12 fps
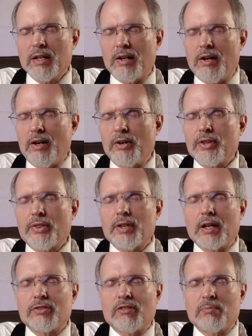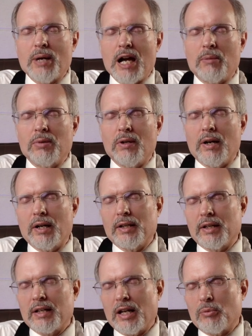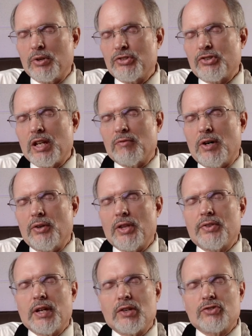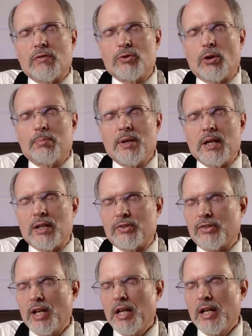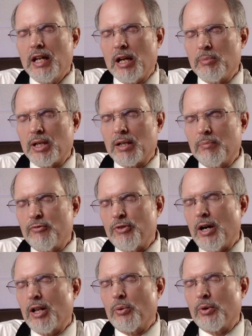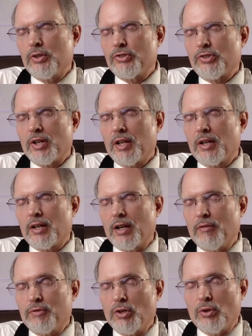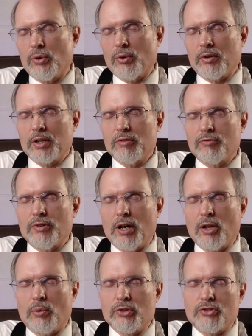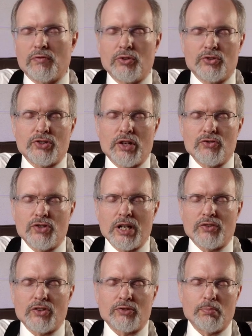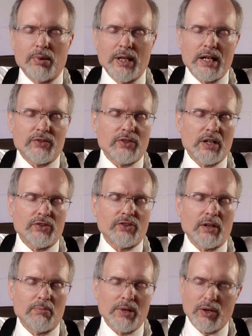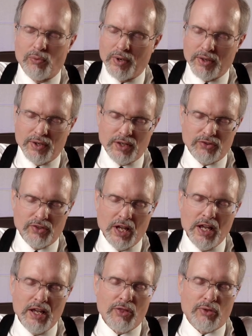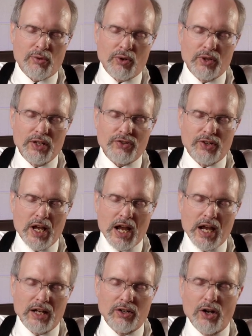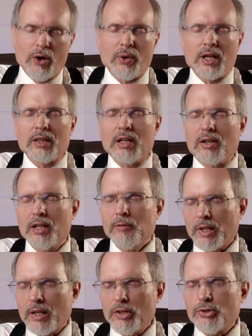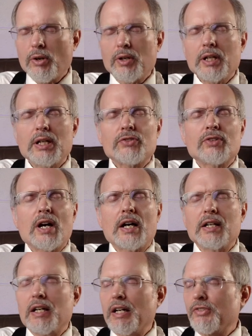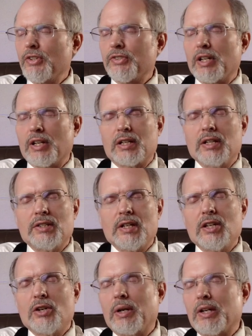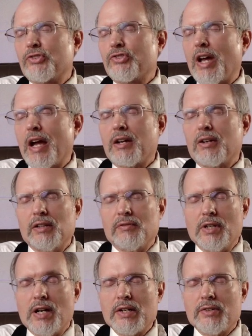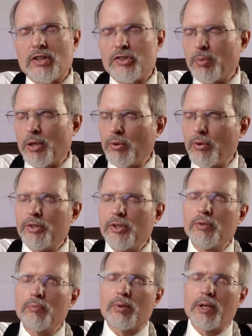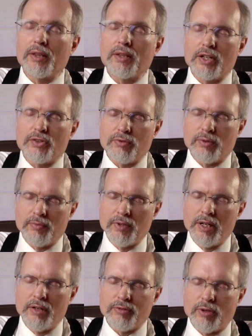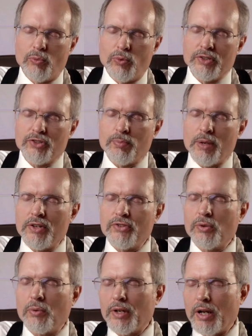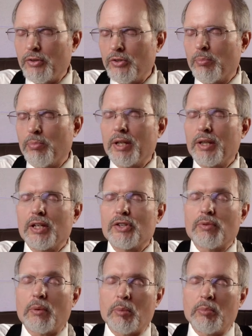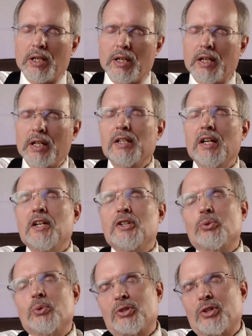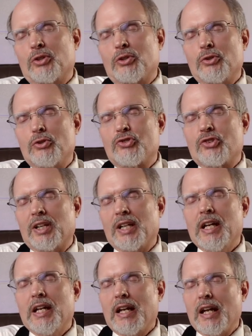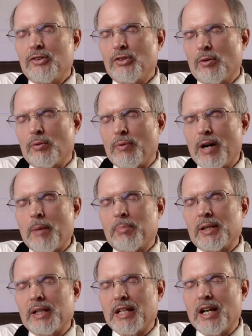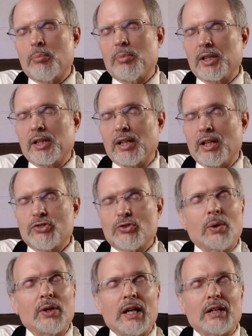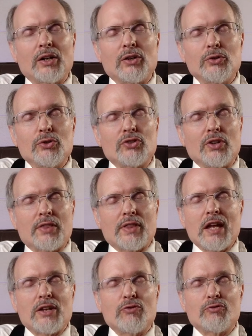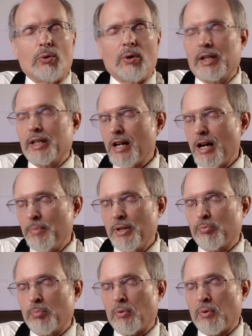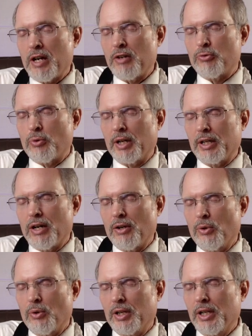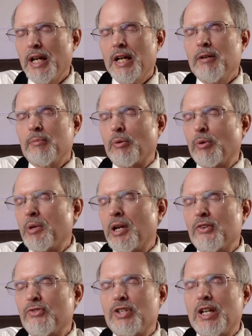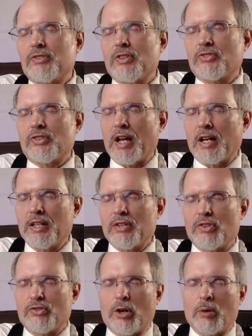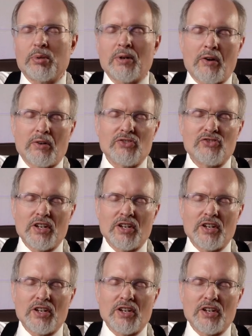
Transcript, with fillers: all the things of Babylon and receive all the things of your peace and become followers of you, followers of your Son Jesus. Bless us and be with us through this day, knowing that eternity is not a, a, just a continuing cycle of nonsense, but Lord, you bring things from, from one space to another. You bring things from a beginning to a conclusion, and you're rapidly now bringing us toward that conclusion. Thank you for it. Help us be ready for it now, Lord. May we be on Jesus' side. This is our prayer in